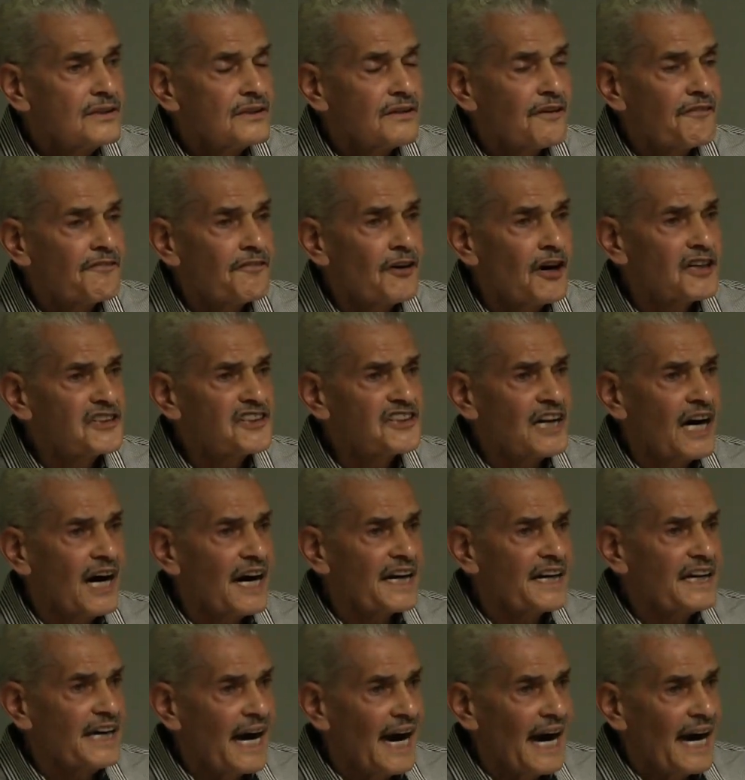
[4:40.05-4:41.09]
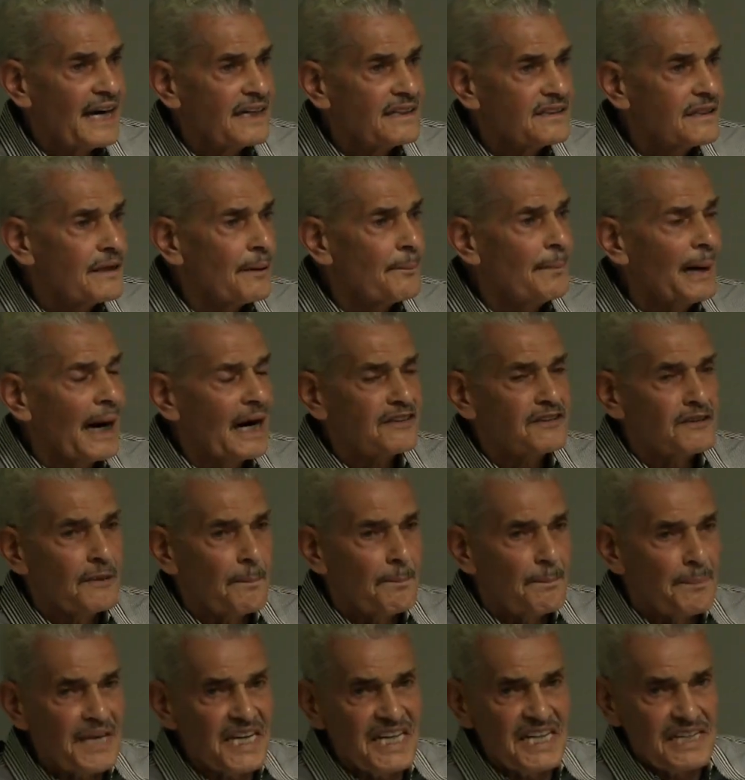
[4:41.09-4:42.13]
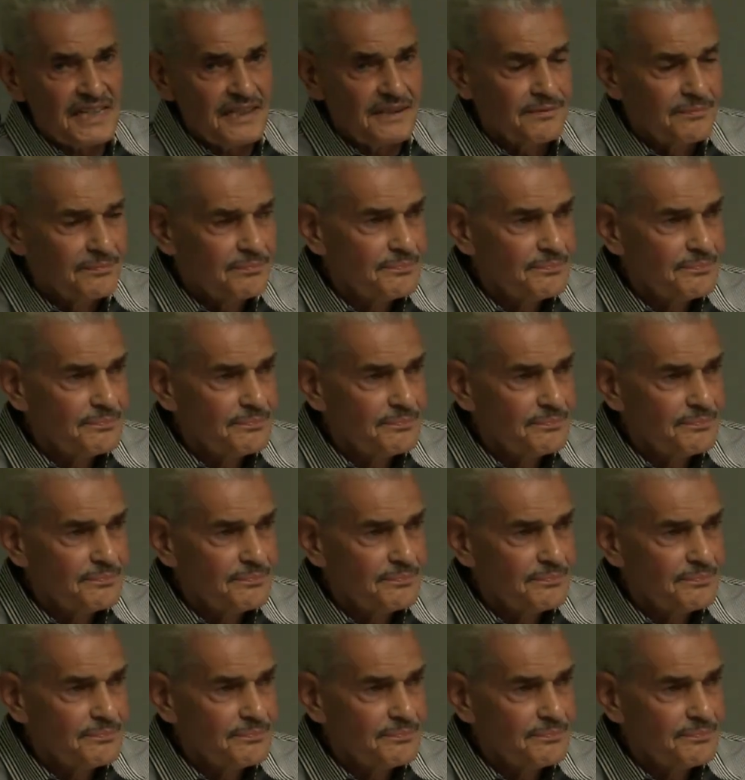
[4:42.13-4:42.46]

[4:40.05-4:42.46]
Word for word: the first ayat about the bee.